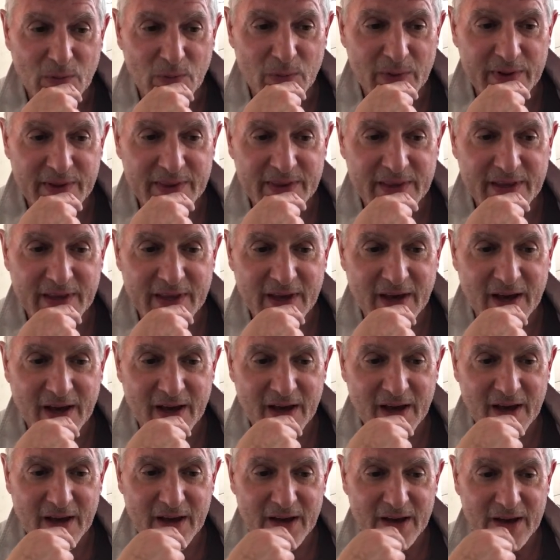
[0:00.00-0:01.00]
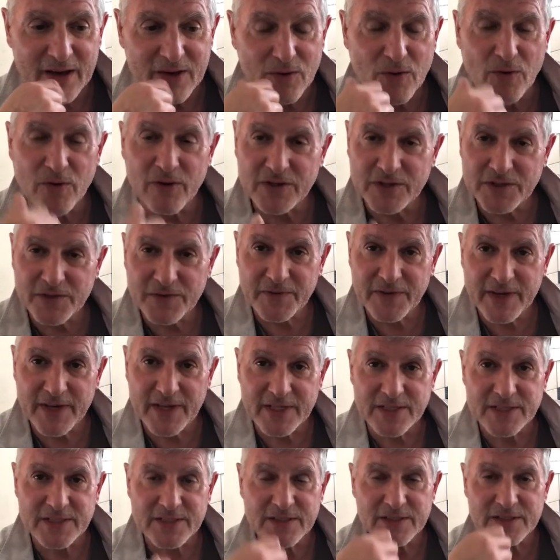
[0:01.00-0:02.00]
with the course
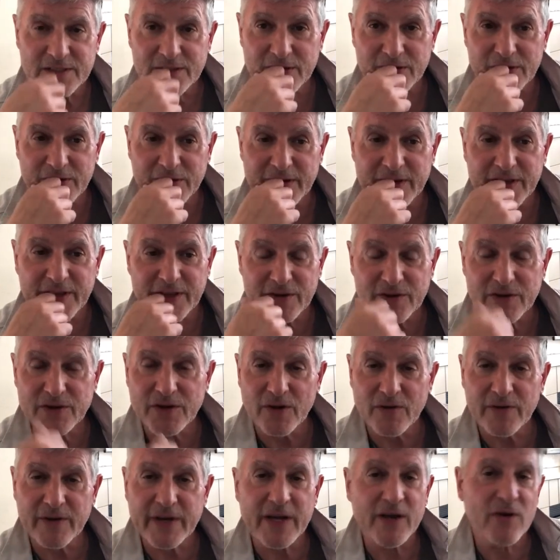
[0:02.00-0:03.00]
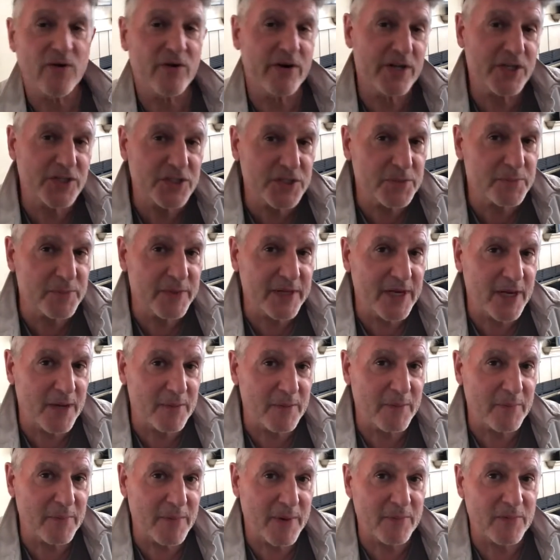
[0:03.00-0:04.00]
fees. So you can either donate or you can just
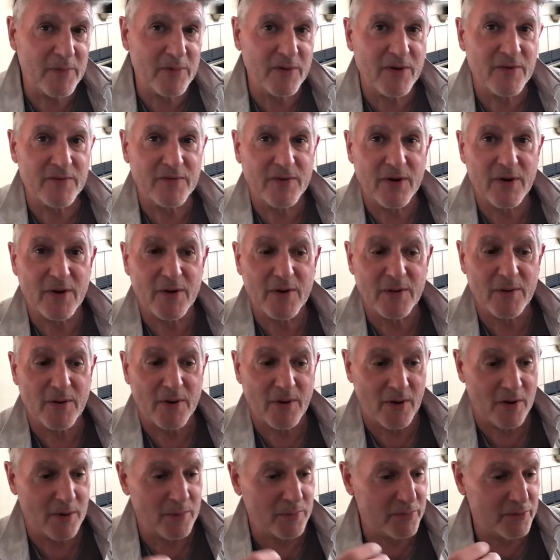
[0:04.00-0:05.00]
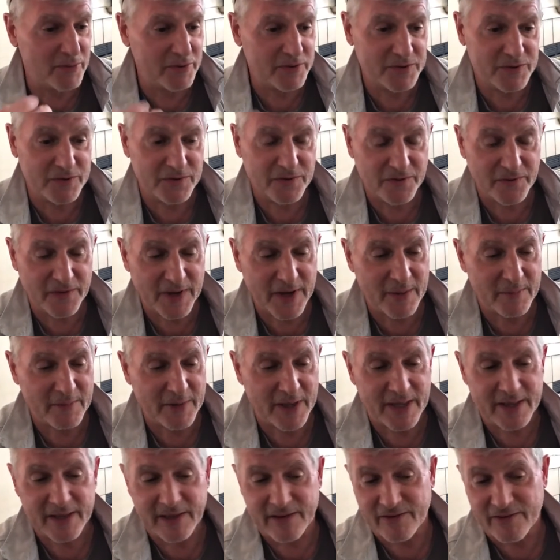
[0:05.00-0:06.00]
become a member of our Boosters
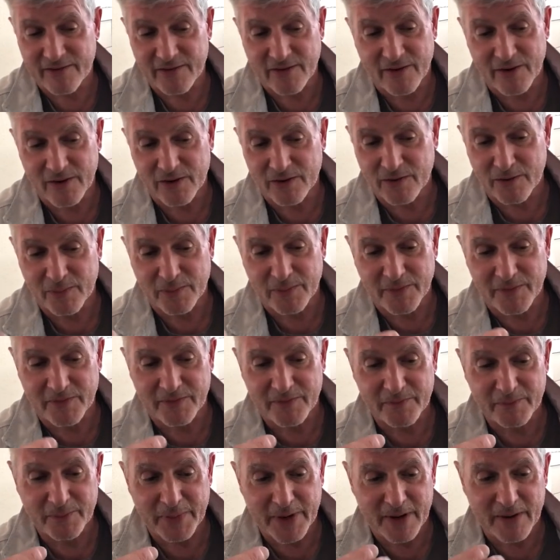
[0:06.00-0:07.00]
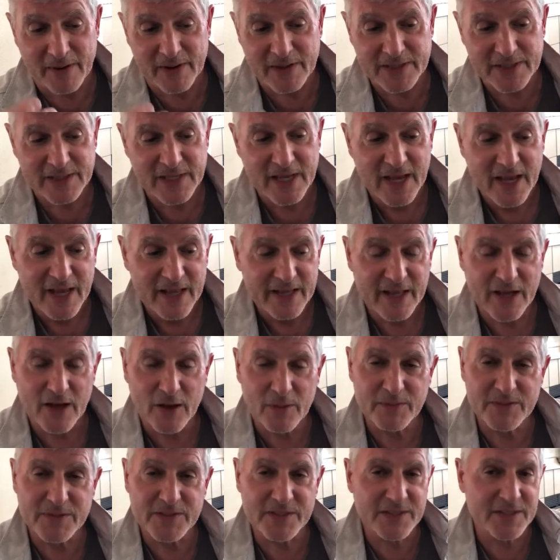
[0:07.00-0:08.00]
family. And these are a group of parents that
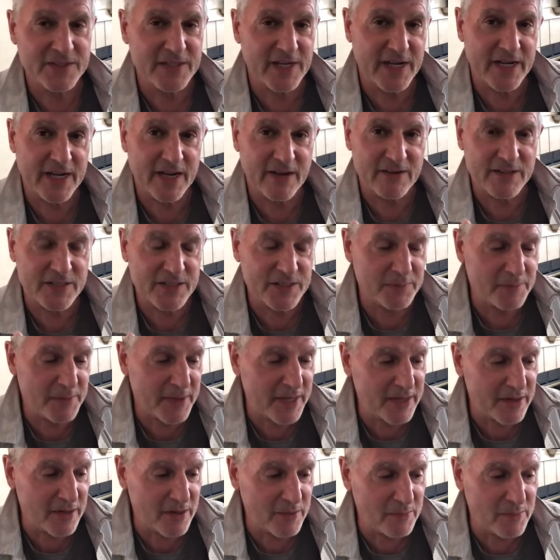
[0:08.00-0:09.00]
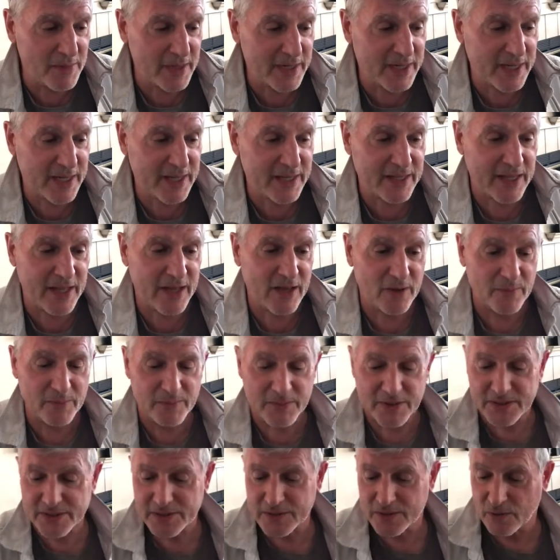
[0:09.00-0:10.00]
help us decide how to spend our money. They
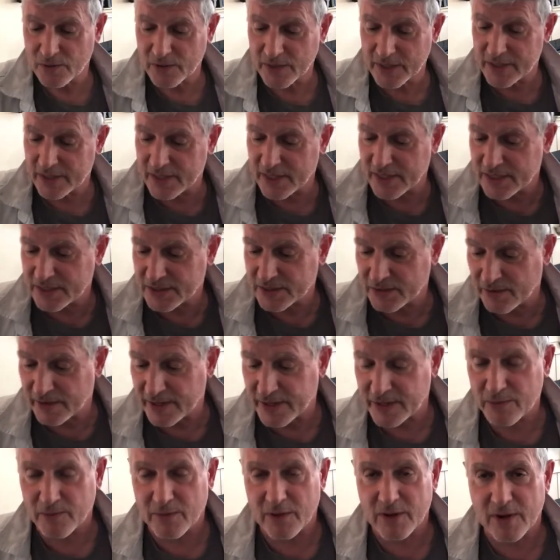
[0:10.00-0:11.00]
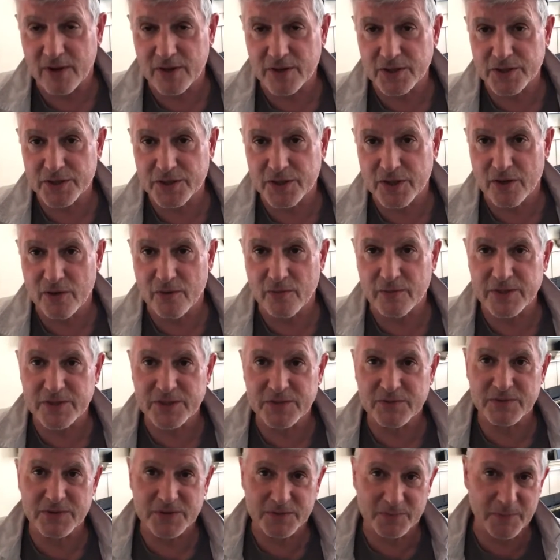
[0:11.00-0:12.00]
help us organize our annual art show,
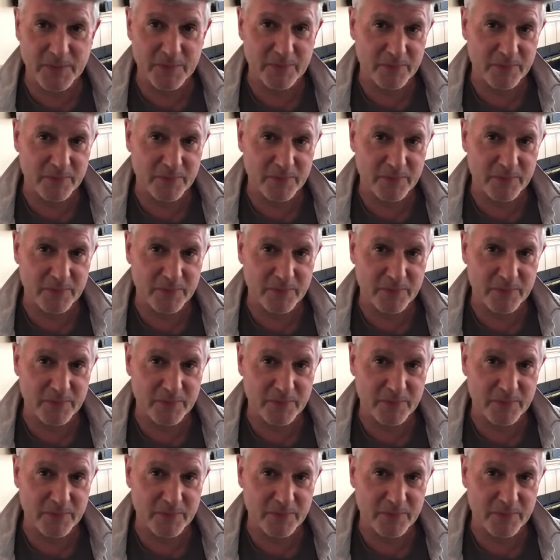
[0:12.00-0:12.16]
which was